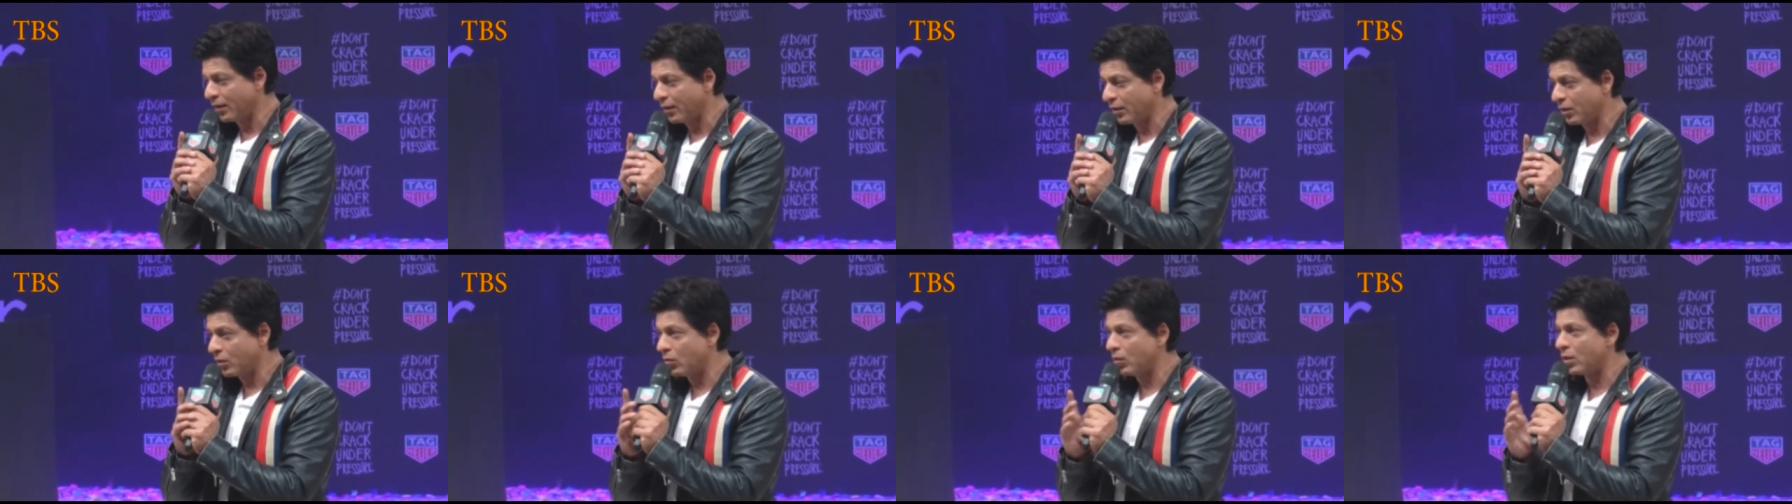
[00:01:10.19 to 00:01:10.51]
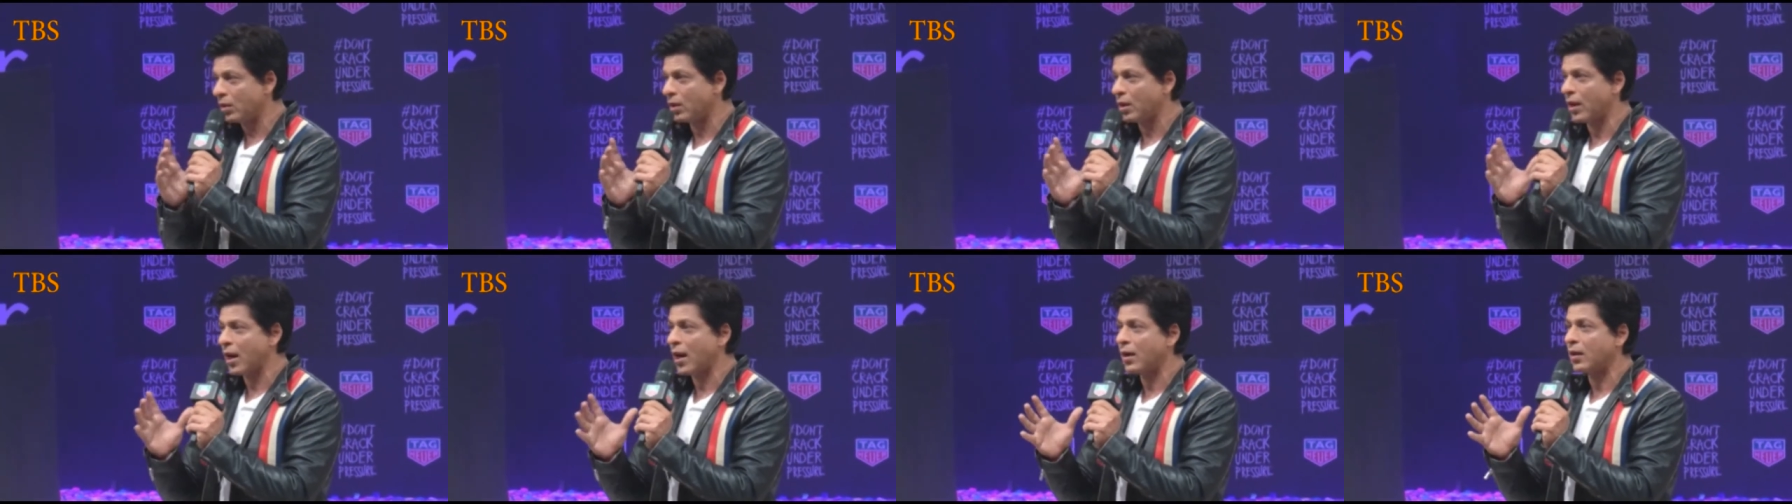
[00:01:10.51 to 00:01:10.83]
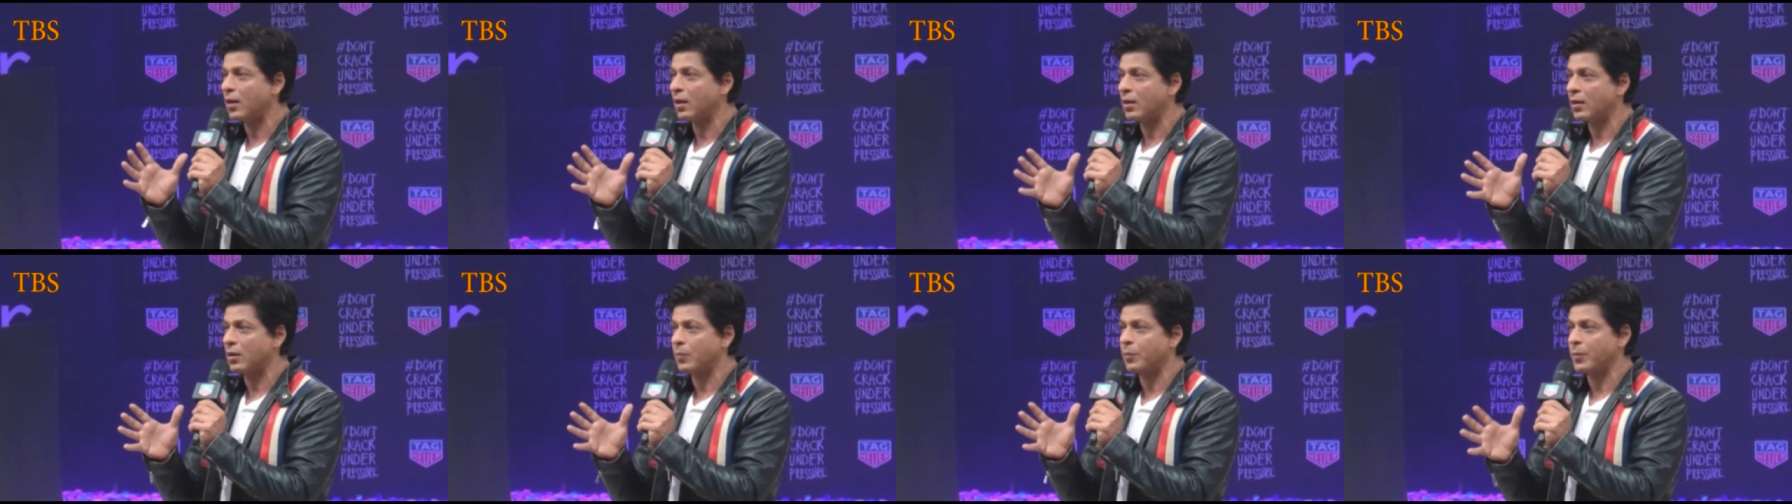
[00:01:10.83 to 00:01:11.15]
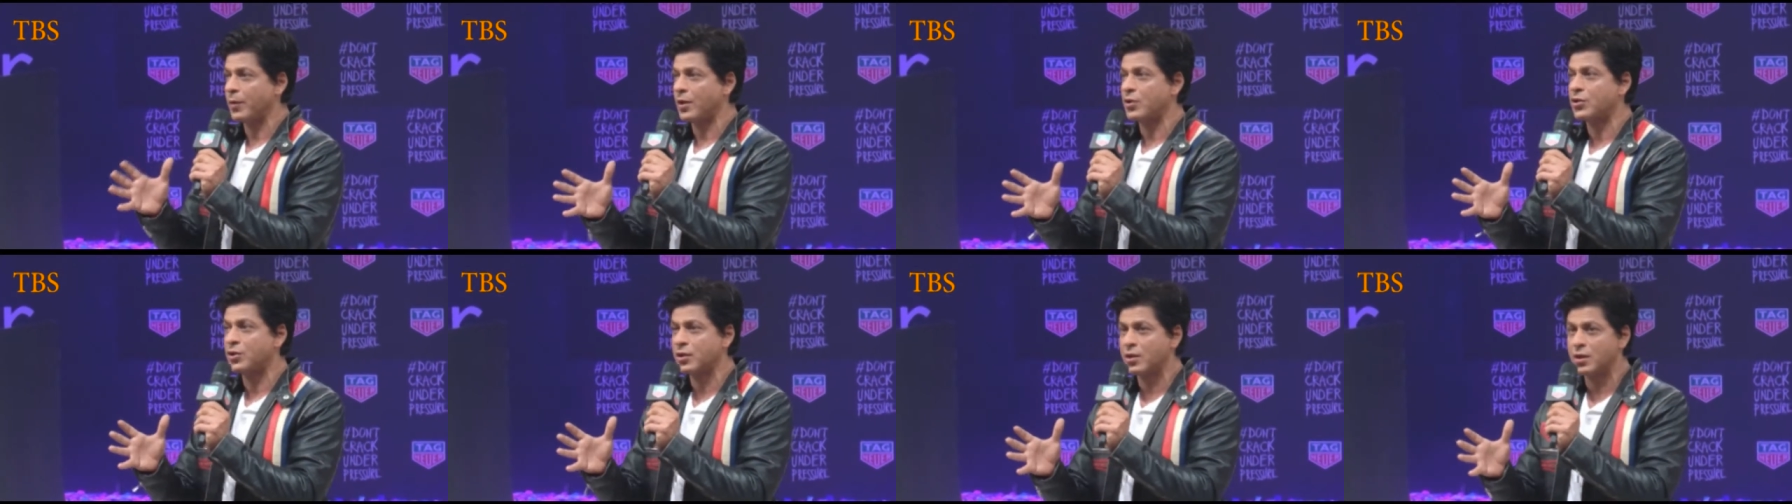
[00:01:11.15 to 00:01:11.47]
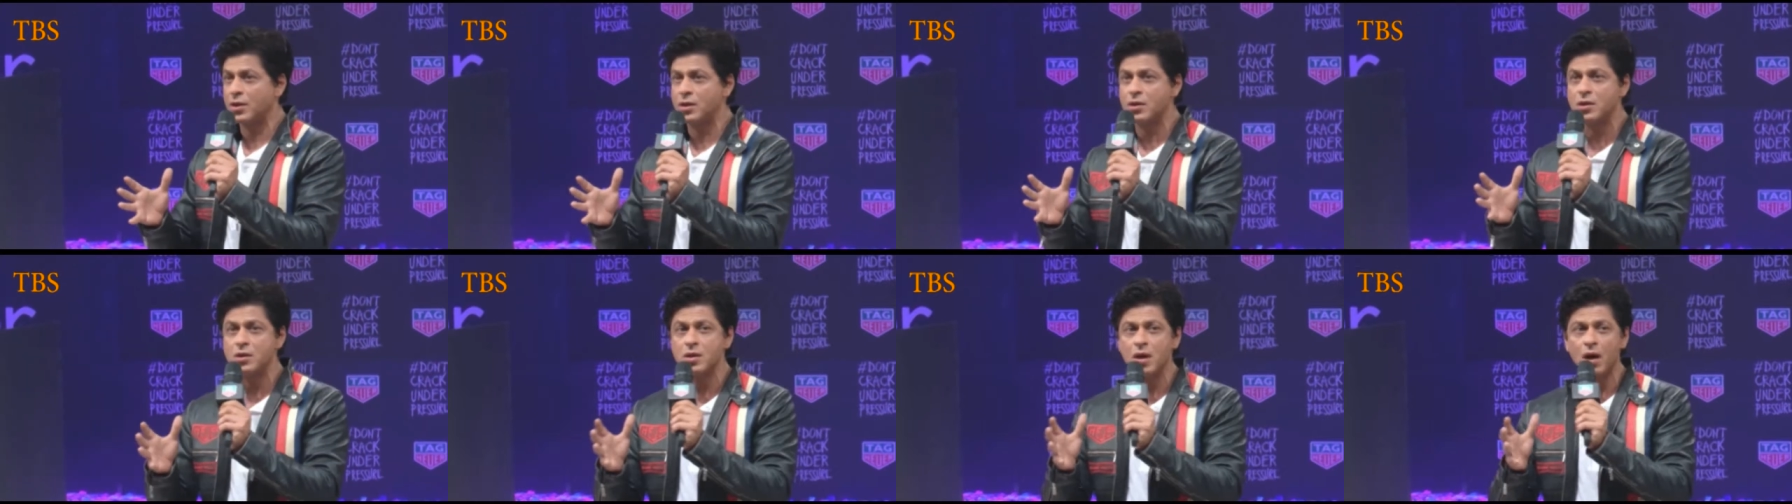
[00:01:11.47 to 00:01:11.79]
Don't crack under pressure
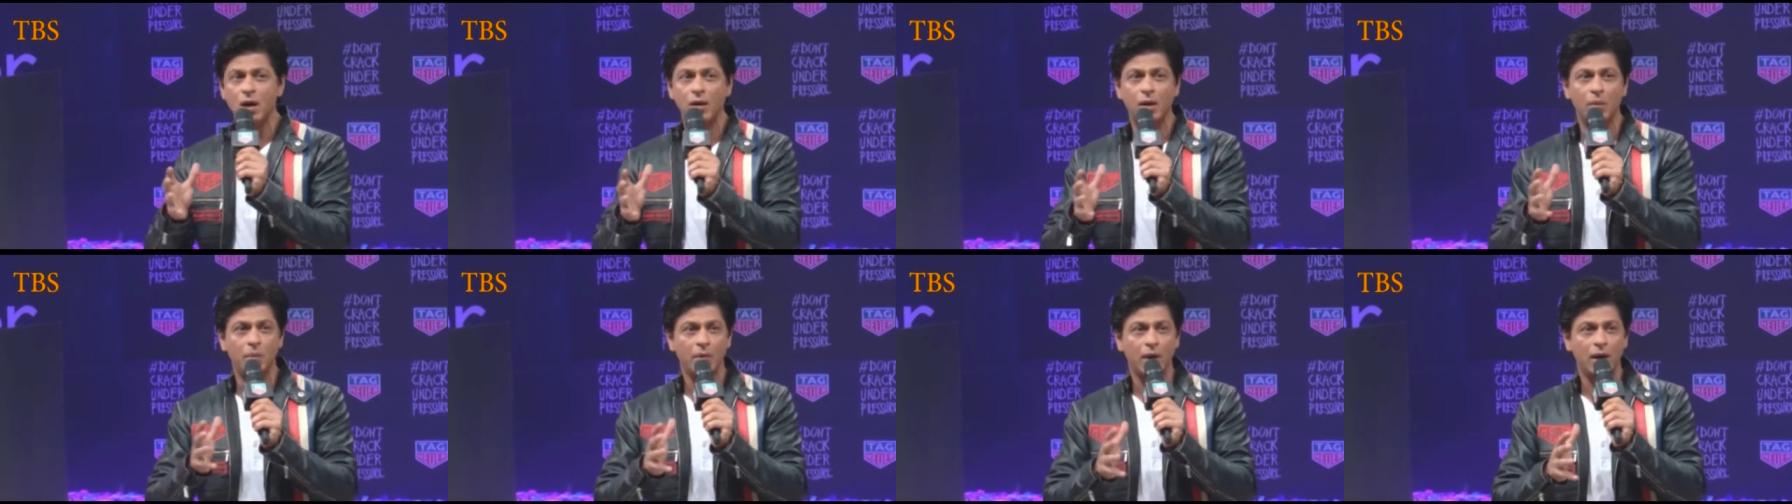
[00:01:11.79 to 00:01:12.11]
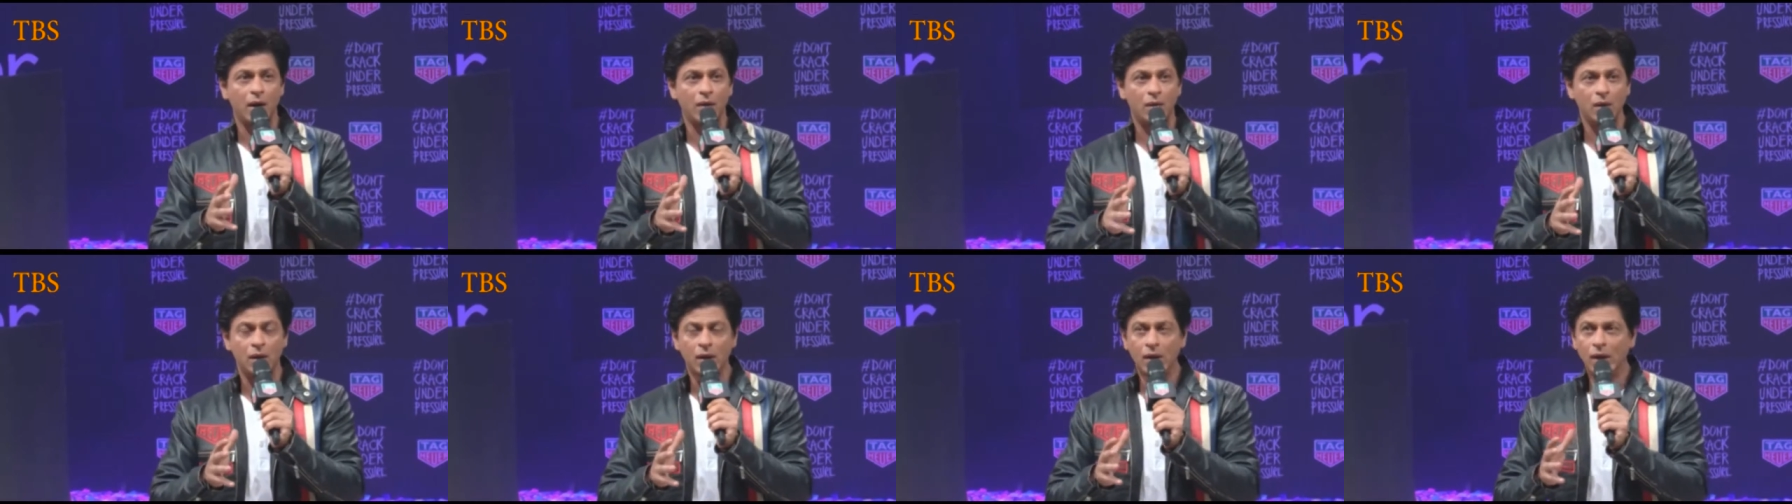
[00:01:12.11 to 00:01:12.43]
is not about